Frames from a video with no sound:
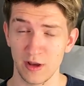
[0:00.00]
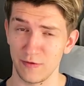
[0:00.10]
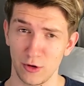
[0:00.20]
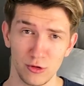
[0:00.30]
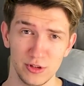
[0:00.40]

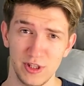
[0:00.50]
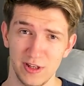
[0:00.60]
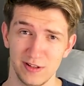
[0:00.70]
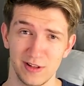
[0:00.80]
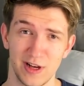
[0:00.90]
the whole
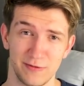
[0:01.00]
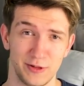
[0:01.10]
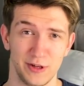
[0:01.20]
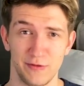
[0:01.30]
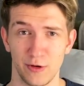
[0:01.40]
deal
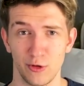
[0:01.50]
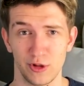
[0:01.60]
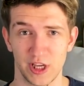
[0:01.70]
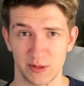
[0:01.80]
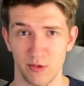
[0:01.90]
after the whole
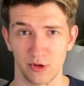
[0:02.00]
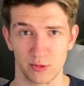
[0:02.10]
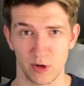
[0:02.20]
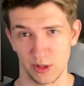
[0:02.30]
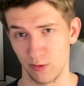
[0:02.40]
Xbox
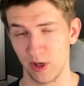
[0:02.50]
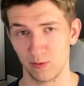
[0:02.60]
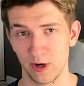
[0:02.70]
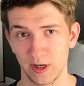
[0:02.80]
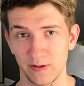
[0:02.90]
One train
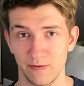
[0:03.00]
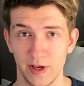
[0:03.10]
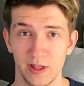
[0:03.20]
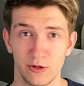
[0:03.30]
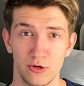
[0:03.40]
wreck,
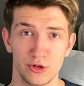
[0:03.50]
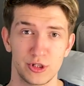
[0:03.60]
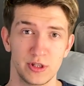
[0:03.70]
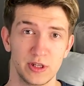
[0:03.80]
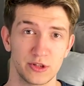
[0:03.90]
they
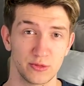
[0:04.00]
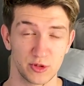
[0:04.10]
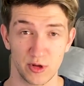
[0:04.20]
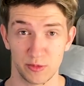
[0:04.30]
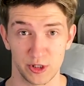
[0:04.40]
launched a
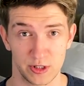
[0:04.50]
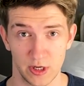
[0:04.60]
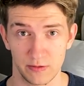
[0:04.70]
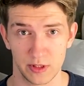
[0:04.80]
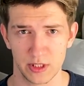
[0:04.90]
subscription
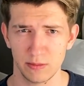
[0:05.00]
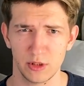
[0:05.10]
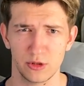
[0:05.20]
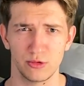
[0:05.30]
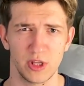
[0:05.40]
service
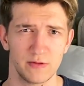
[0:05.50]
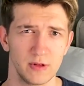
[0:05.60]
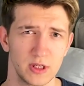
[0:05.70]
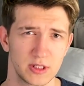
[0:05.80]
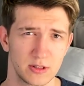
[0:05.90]
similar to
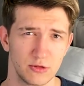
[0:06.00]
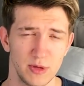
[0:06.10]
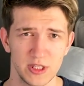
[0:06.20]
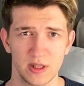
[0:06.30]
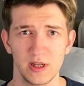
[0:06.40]
Netflix to
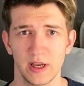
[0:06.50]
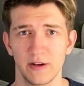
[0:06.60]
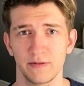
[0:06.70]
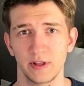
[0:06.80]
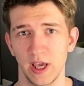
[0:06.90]
basically
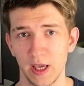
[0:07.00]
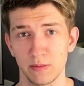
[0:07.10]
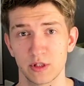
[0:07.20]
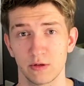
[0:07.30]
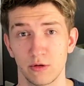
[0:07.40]
have
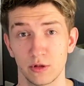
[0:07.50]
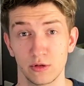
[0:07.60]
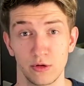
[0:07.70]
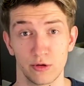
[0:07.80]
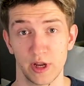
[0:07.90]
games on
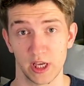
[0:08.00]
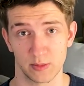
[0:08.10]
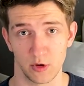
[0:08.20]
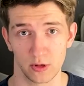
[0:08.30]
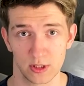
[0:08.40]
your
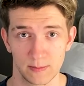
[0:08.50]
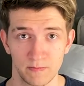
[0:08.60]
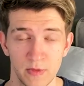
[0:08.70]
Xbox.